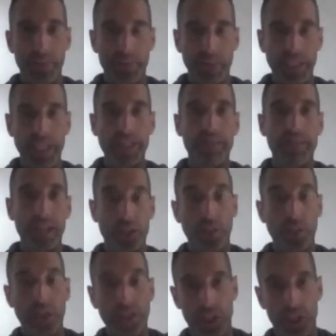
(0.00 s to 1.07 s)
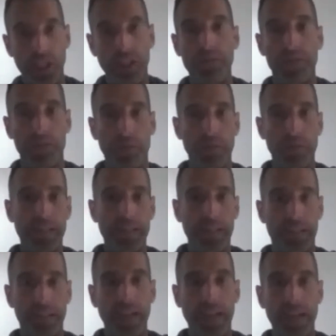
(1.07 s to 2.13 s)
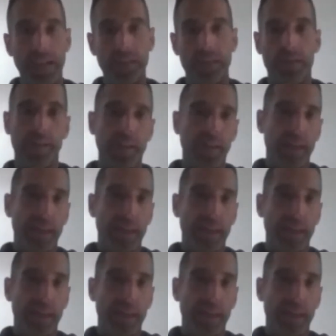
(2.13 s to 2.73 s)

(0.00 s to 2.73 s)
believe that you can achieve some amazing things.